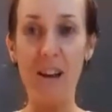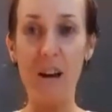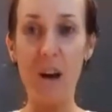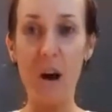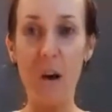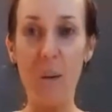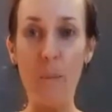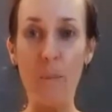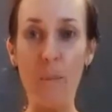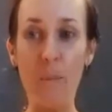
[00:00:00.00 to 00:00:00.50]

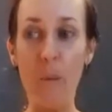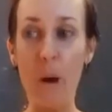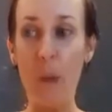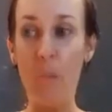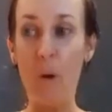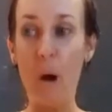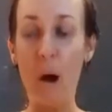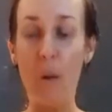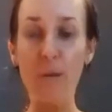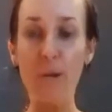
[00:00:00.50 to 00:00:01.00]
I
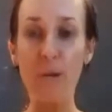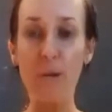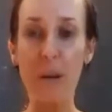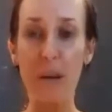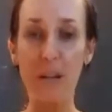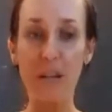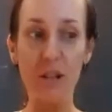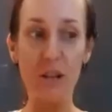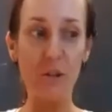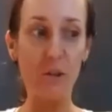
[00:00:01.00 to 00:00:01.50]
promised you
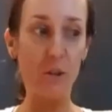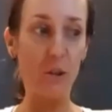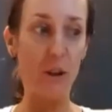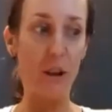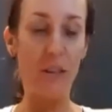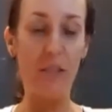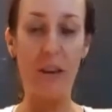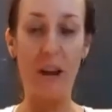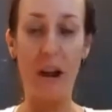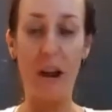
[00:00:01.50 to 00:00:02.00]
guys
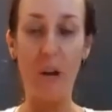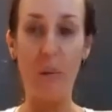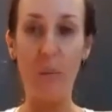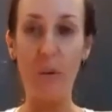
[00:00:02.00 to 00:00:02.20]
yesterday that I